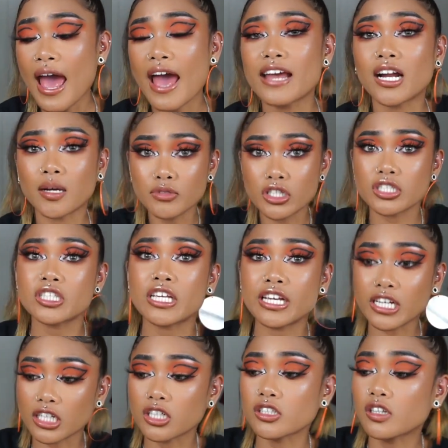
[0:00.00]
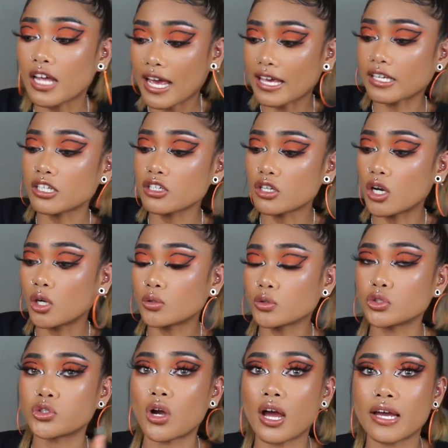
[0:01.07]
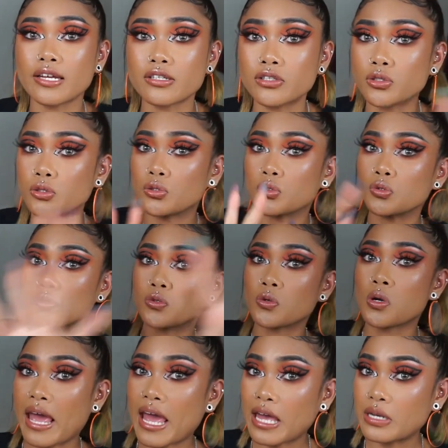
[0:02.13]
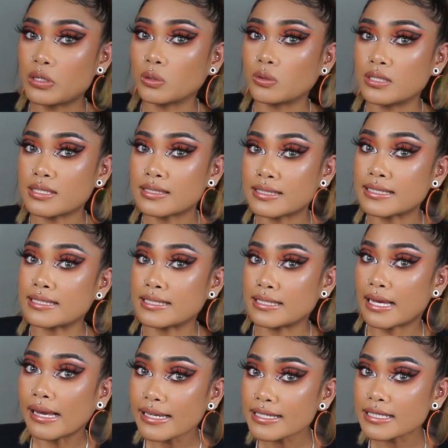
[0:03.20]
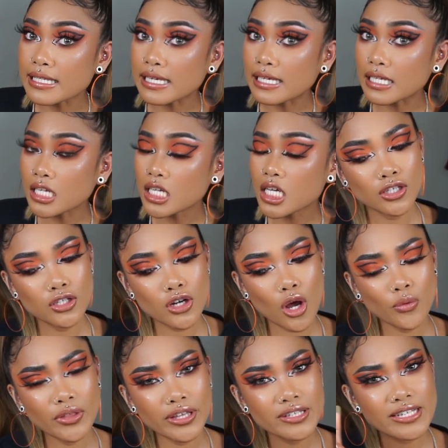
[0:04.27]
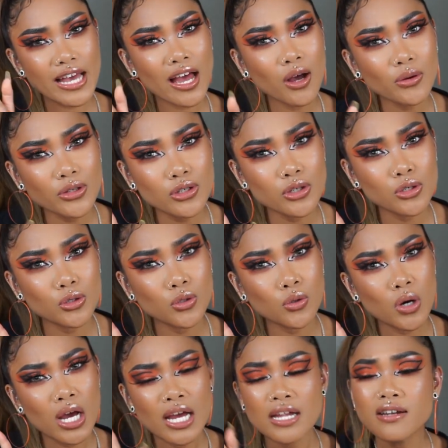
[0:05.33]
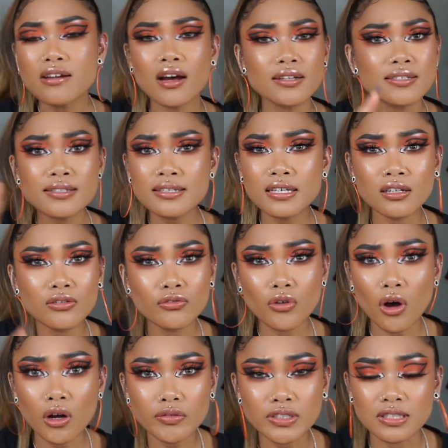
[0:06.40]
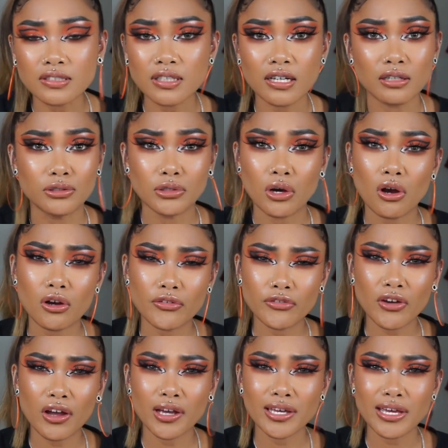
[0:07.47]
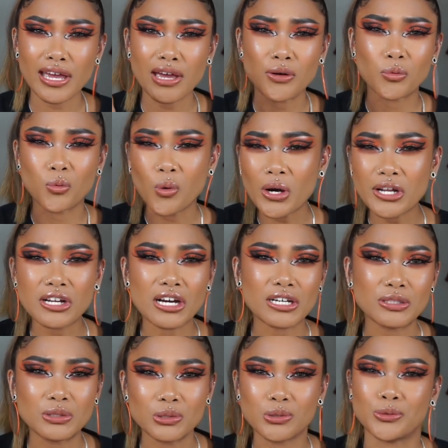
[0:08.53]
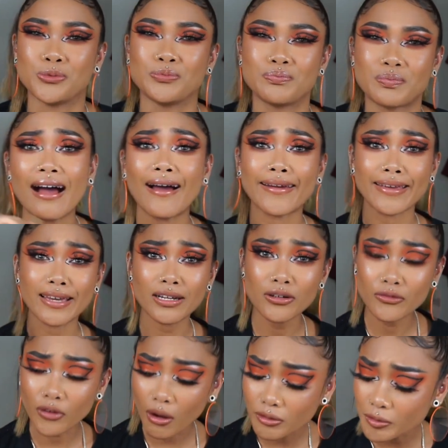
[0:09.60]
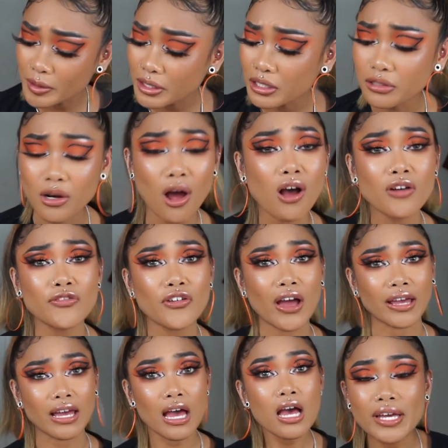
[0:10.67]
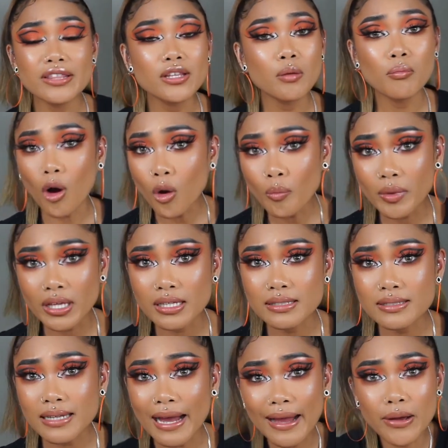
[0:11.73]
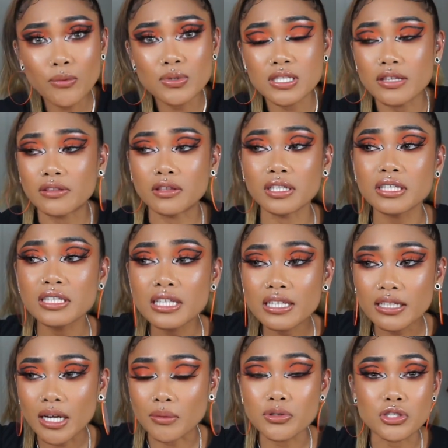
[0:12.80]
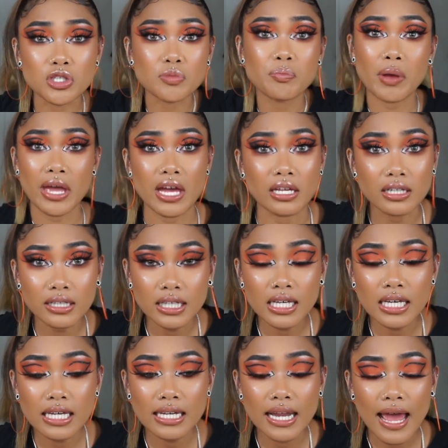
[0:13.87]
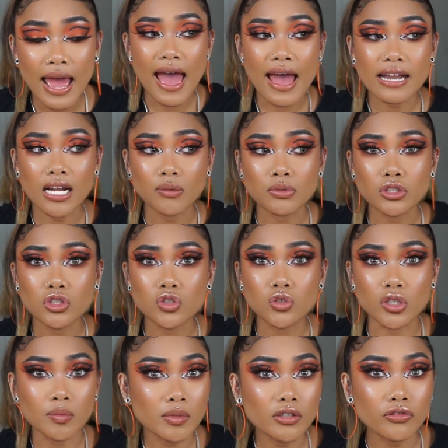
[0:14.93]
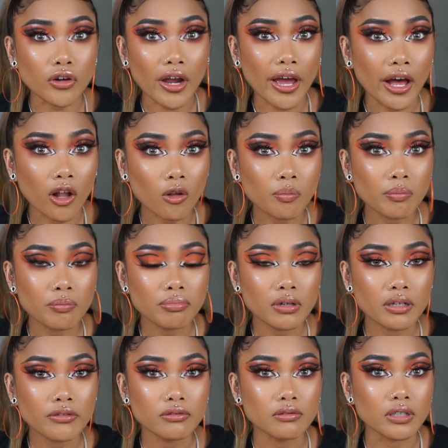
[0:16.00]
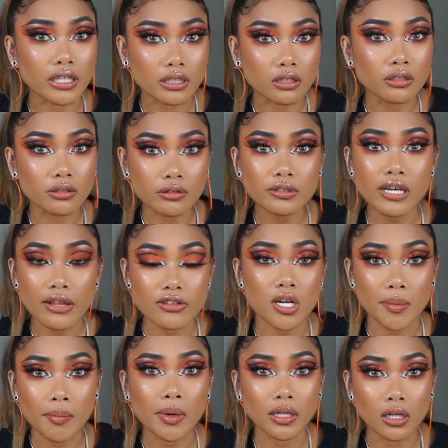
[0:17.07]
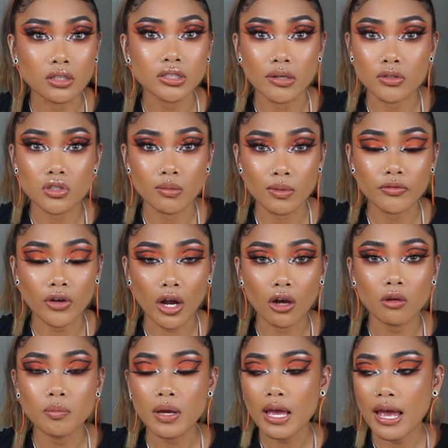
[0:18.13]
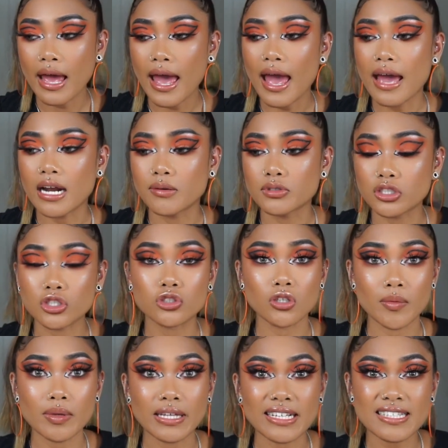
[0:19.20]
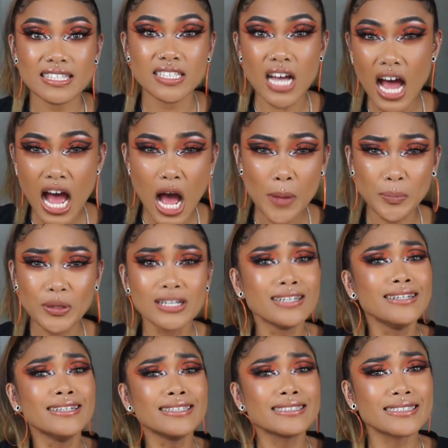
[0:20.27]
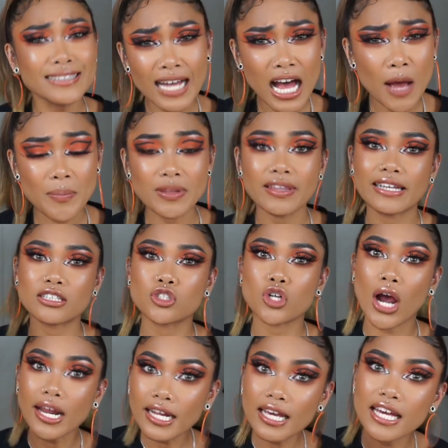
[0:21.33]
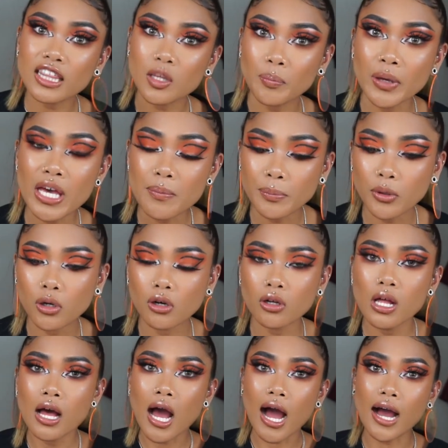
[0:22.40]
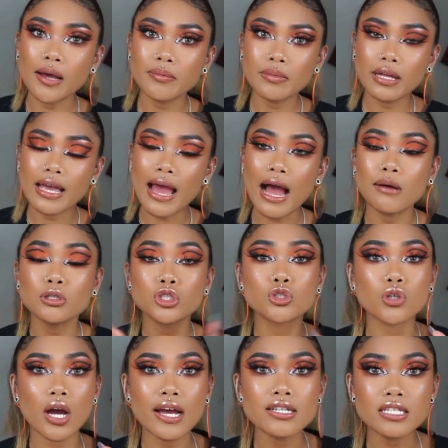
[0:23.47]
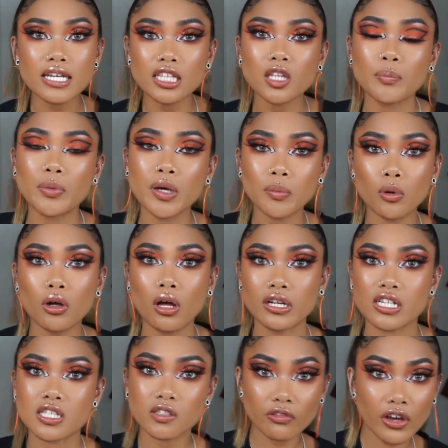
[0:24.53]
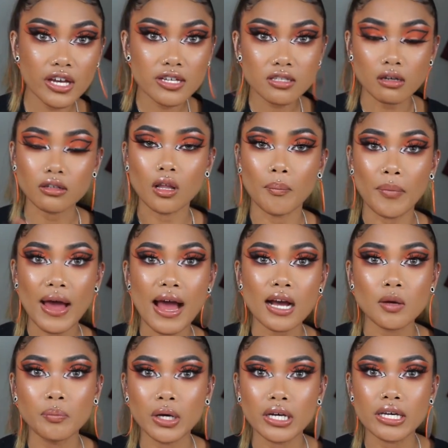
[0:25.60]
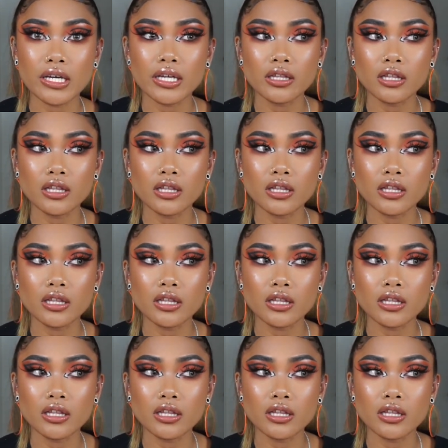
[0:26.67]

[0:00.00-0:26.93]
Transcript: and I'm just here like, you know, trying to handle the situation. You know, they tell you not to get involved inside a dog fight, and what did I do? I get involved with a dog fight. In the moment, I wasn't thinking, I was just panicking, and I was screaming for help. Like literally at the top of my lungs, I was screaming for help, and I was just screaming like, stop, stop, and like trying to hit the pit bull. I'm, I was trying to hit the pit bull on its face, on the back, but